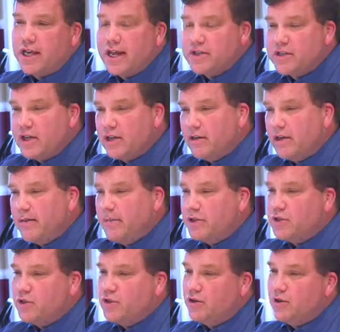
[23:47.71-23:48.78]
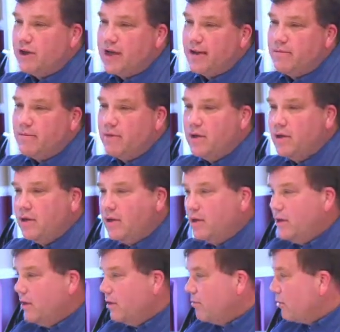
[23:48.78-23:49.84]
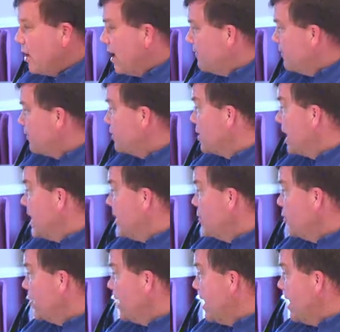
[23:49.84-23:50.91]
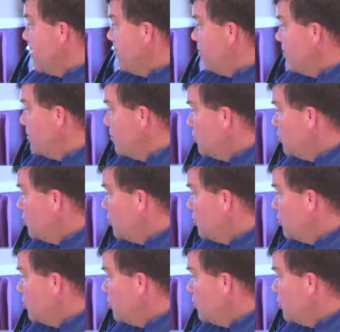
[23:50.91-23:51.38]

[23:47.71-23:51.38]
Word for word: cast out demons in your name, prophesy in your name,